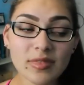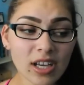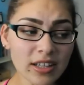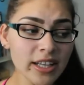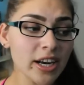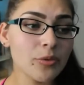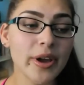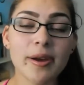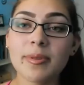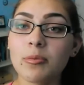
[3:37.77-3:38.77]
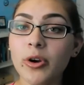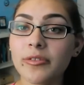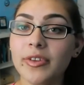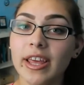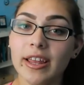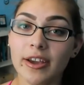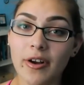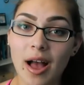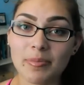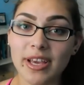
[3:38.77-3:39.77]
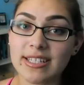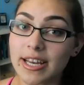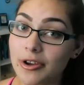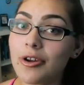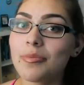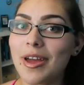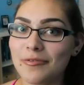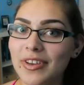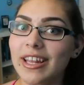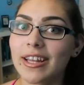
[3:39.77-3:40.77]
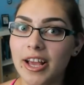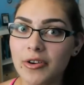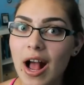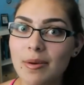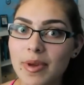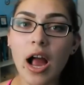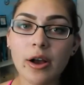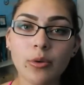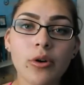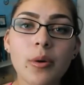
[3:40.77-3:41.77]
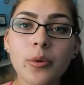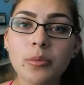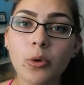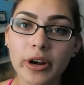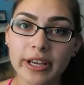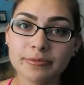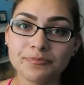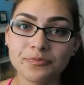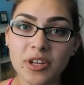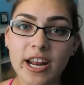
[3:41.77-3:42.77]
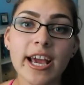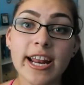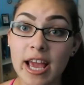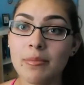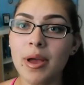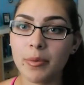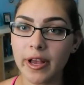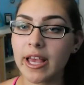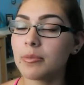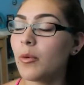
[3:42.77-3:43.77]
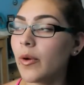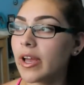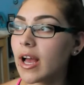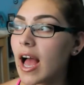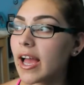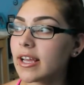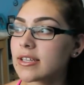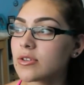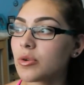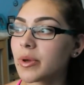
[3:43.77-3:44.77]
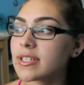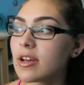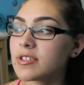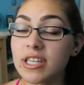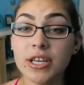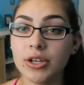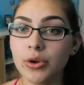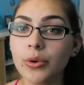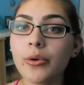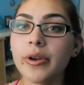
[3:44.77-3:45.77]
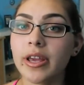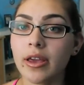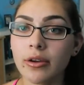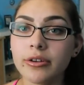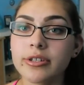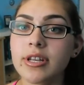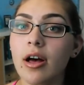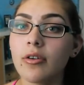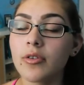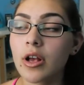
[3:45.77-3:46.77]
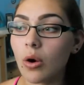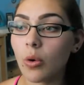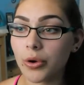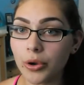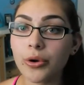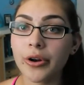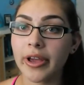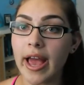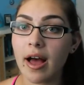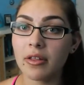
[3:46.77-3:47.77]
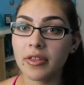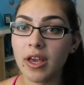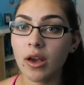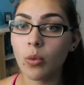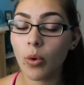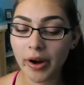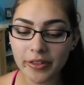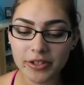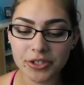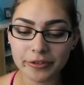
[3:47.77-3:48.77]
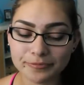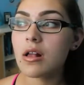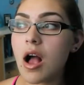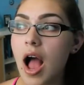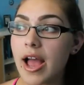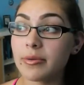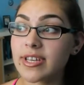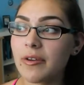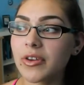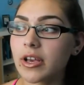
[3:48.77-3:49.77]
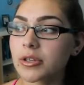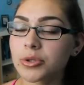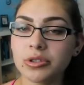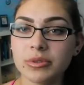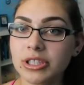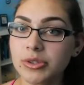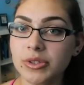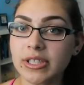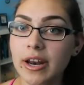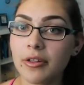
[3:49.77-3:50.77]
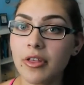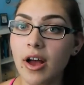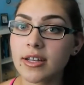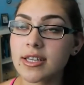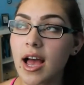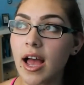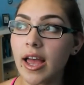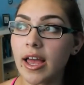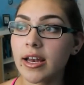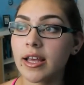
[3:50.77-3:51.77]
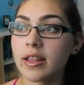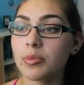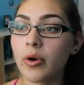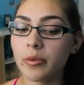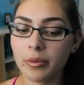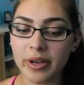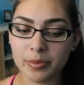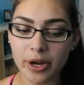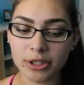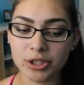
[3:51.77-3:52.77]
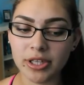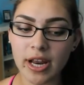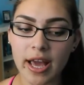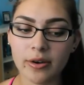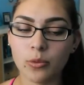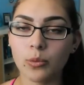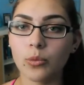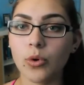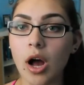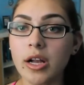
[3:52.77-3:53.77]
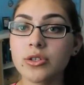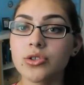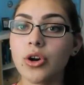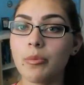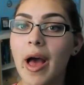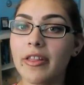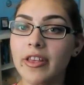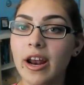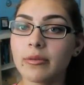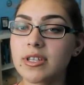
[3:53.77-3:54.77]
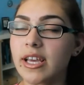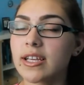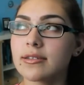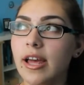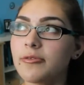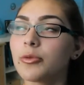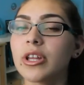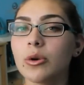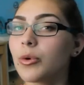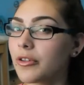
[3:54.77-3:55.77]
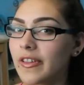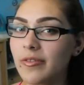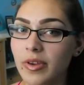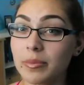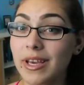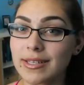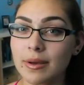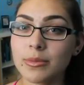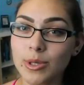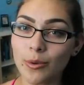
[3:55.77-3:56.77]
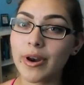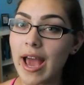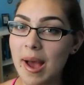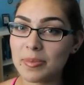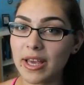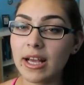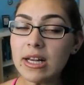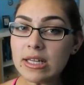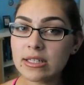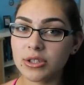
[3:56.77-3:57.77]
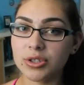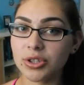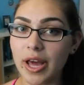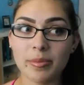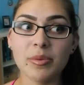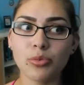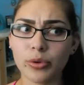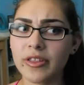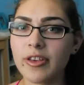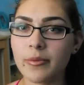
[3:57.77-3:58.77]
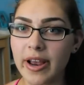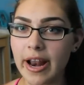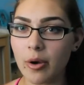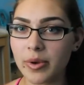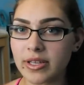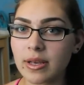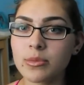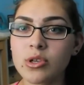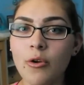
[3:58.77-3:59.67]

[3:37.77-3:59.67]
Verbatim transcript: And then I'd wake up in the morning feeling like crap because I'd go to bed feeling like crap. I woke up one morning and I hit my breaking point. I told myself, Sydney, you're going to kill yourself or you're going to get healthy. One of the two. I was having extremely suicidal thoughts. I had hit the point where my depression had gotten so bad that I was like, is life really worth living because I'm so unhappy? Should I be breathing right now because I'm so